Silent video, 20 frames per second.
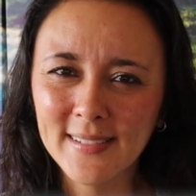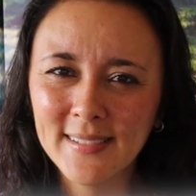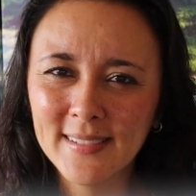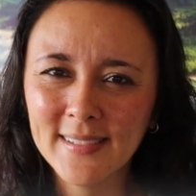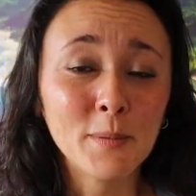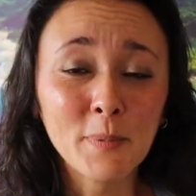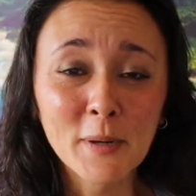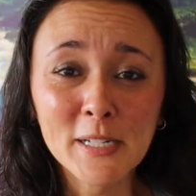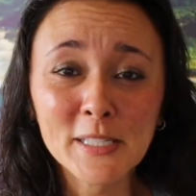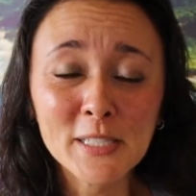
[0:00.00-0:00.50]

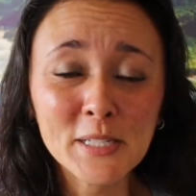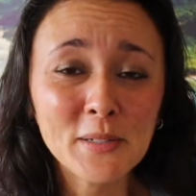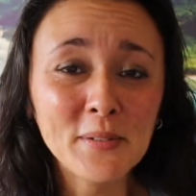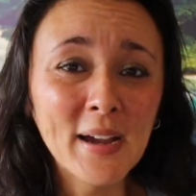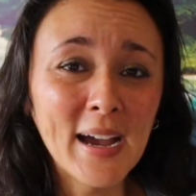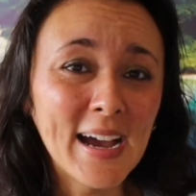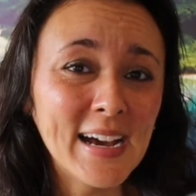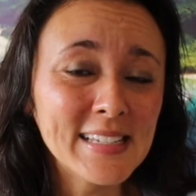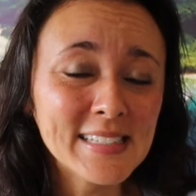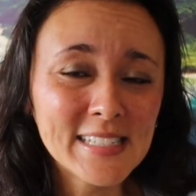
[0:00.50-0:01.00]
The person who
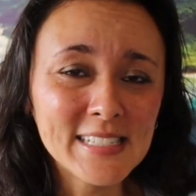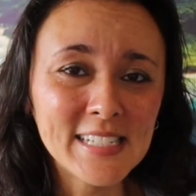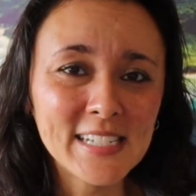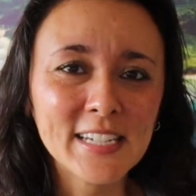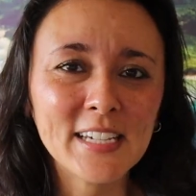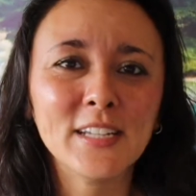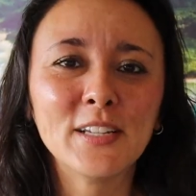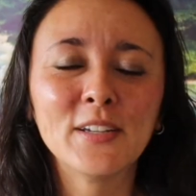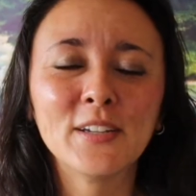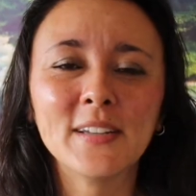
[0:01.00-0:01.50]
has the
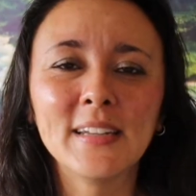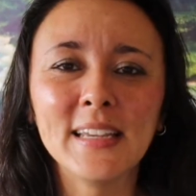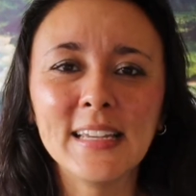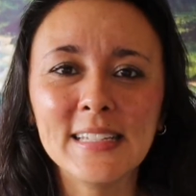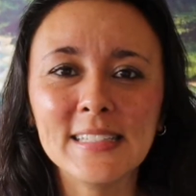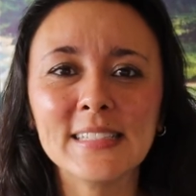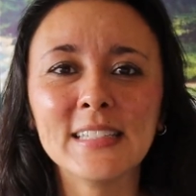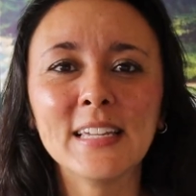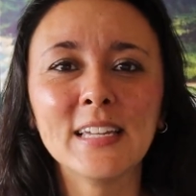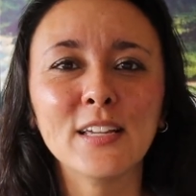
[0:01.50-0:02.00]
ticket could
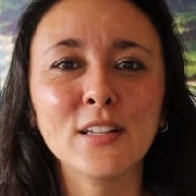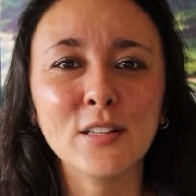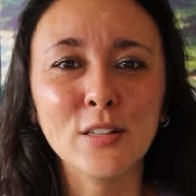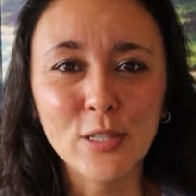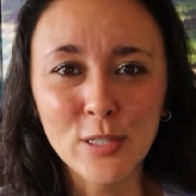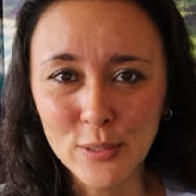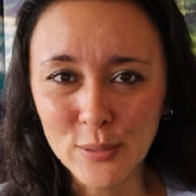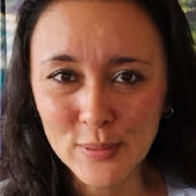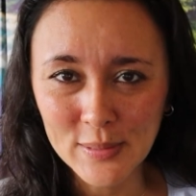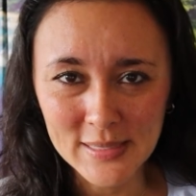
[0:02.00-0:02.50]
easily
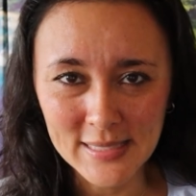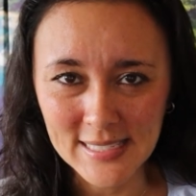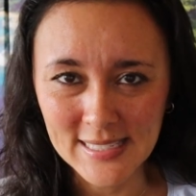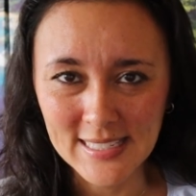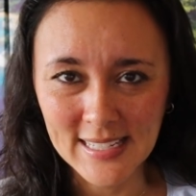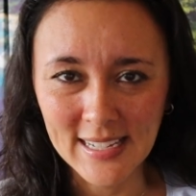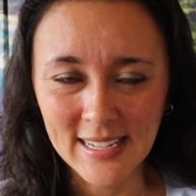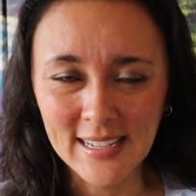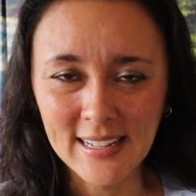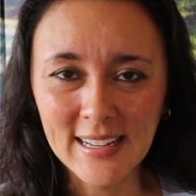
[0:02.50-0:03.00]
lose the
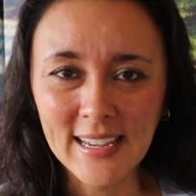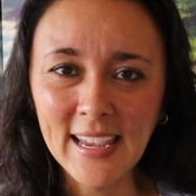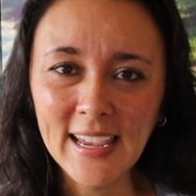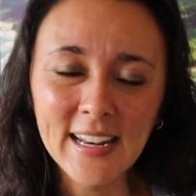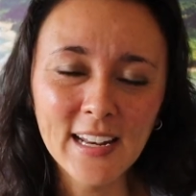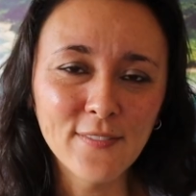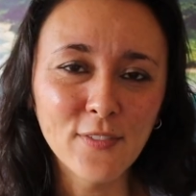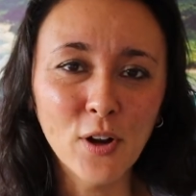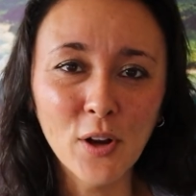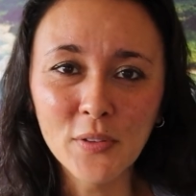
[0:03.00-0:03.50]
ticket,
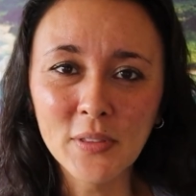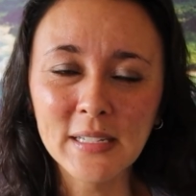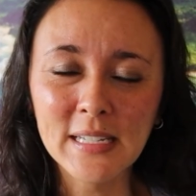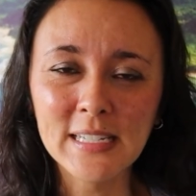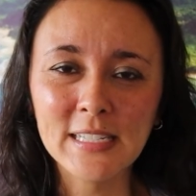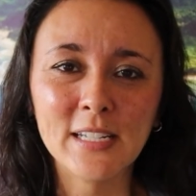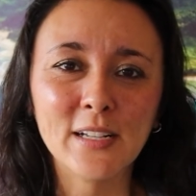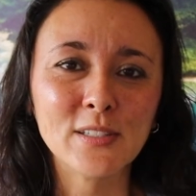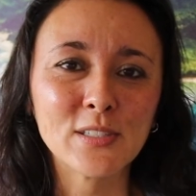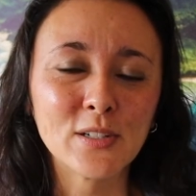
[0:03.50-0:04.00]
and if all the
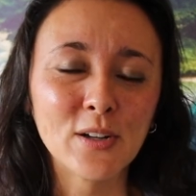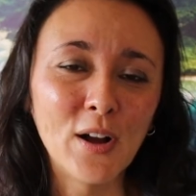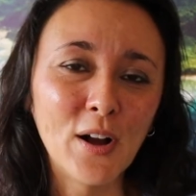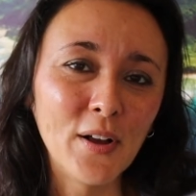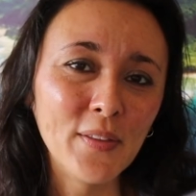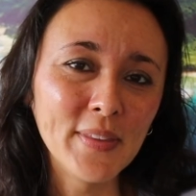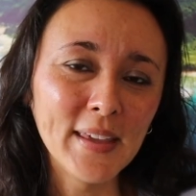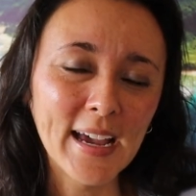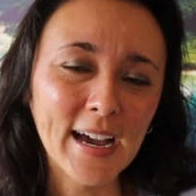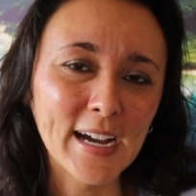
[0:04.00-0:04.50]
details are
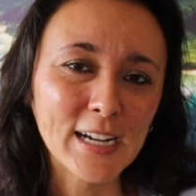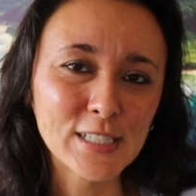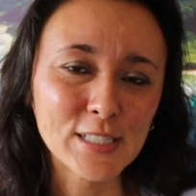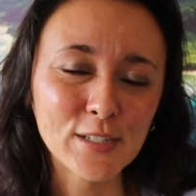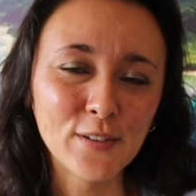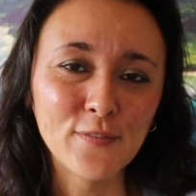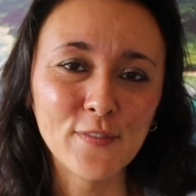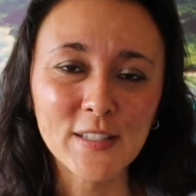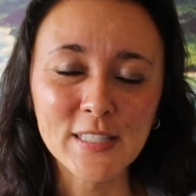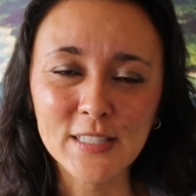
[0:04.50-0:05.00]
on the
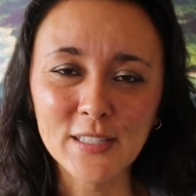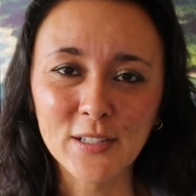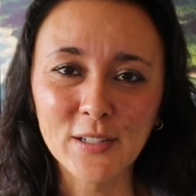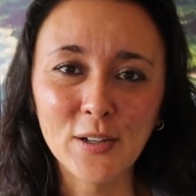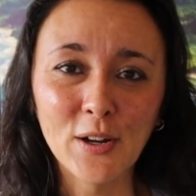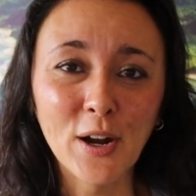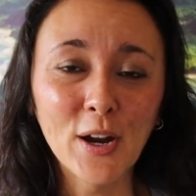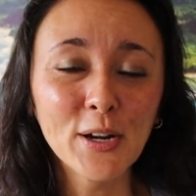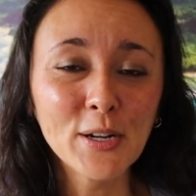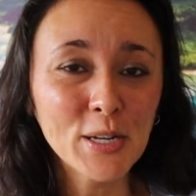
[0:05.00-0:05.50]
actual
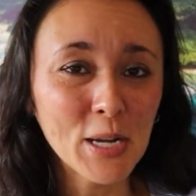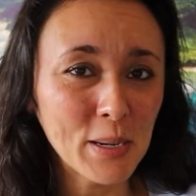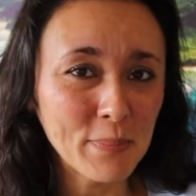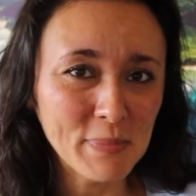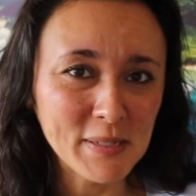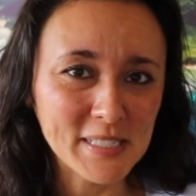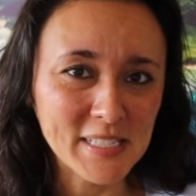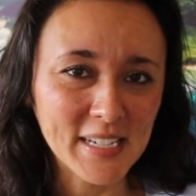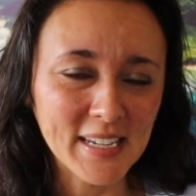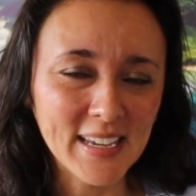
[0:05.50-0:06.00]
physical hard
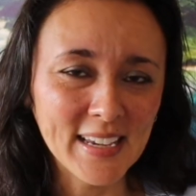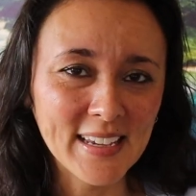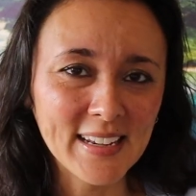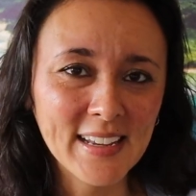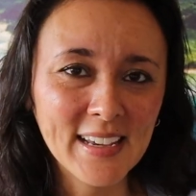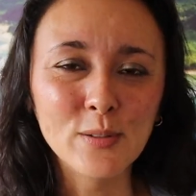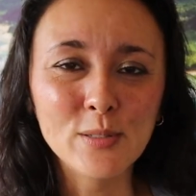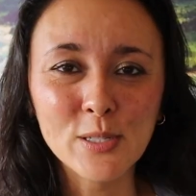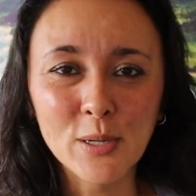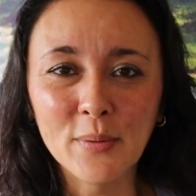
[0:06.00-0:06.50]
copy ticket,
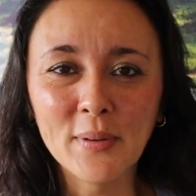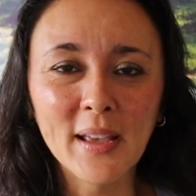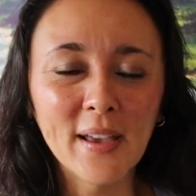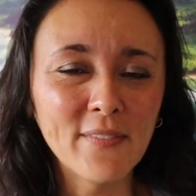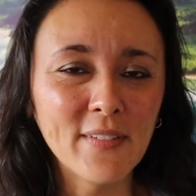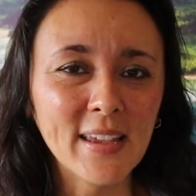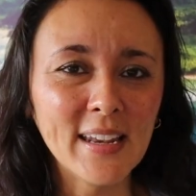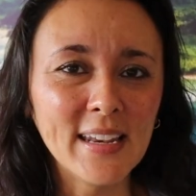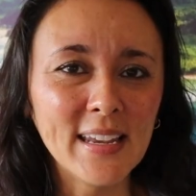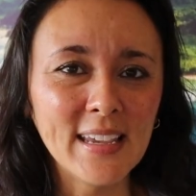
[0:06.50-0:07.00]
you don't
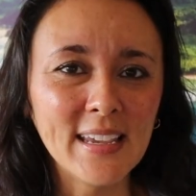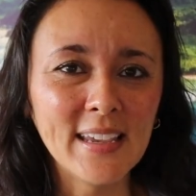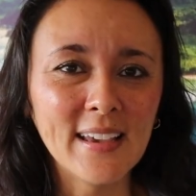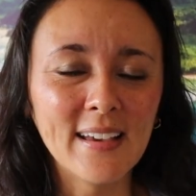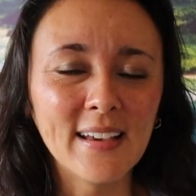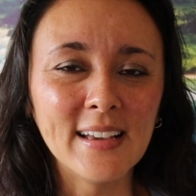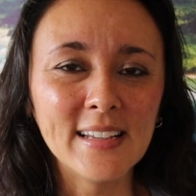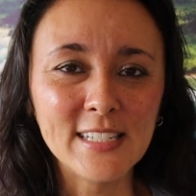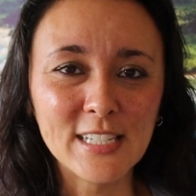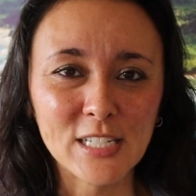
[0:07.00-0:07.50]
have any
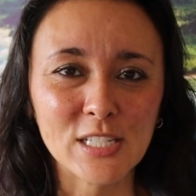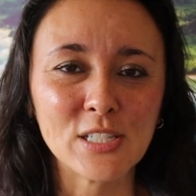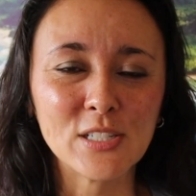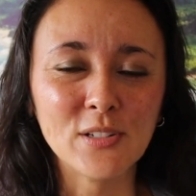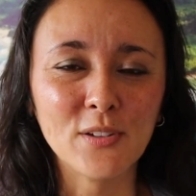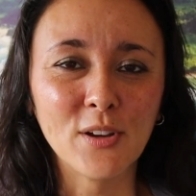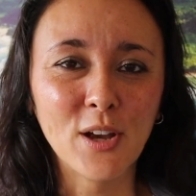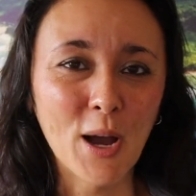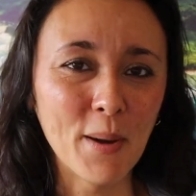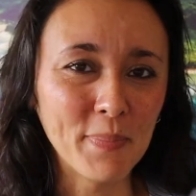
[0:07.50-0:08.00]

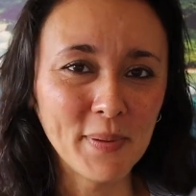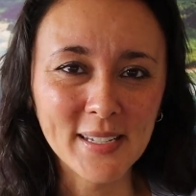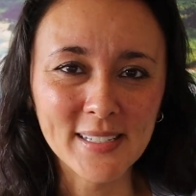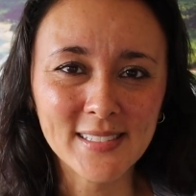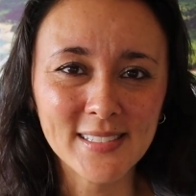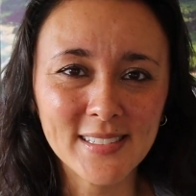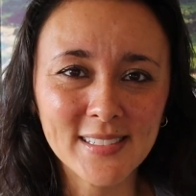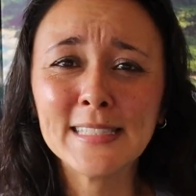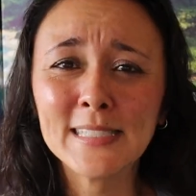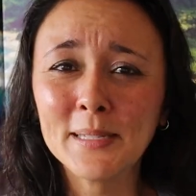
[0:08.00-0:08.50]
additional
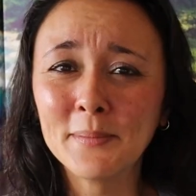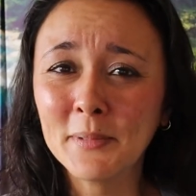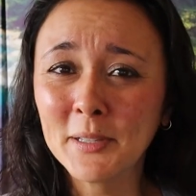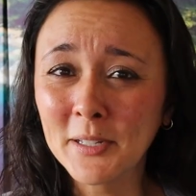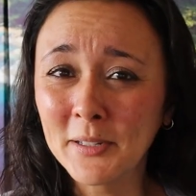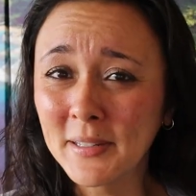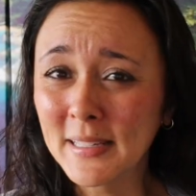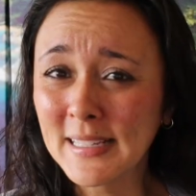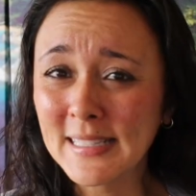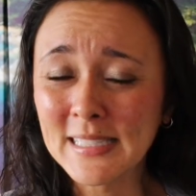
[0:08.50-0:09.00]
copies.
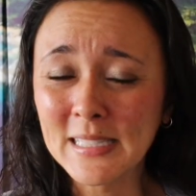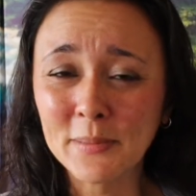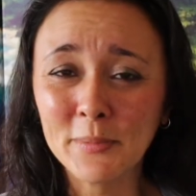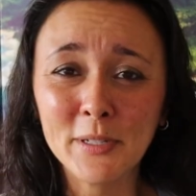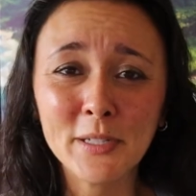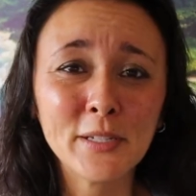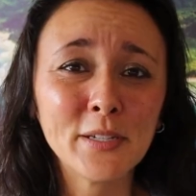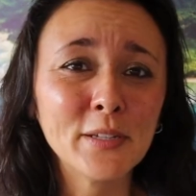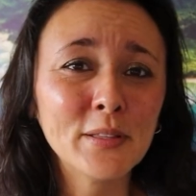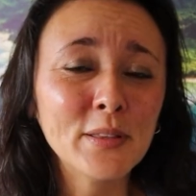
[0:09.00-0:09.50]
Similarly,
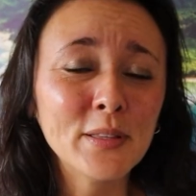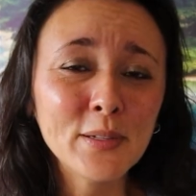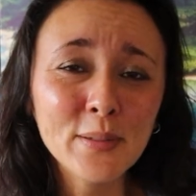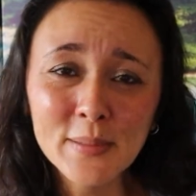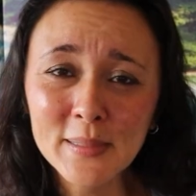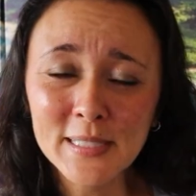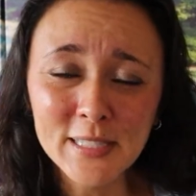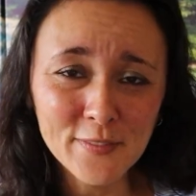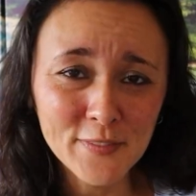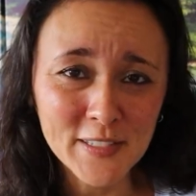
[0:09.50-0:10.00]
someone could
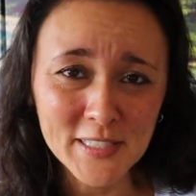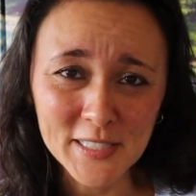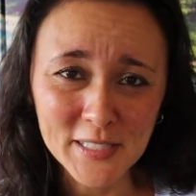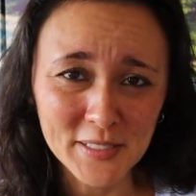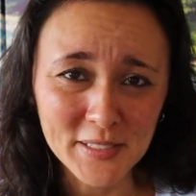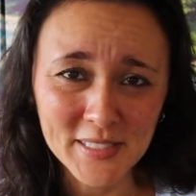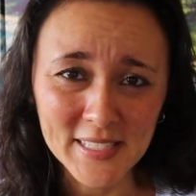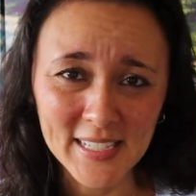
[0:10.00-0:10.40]
lose the physical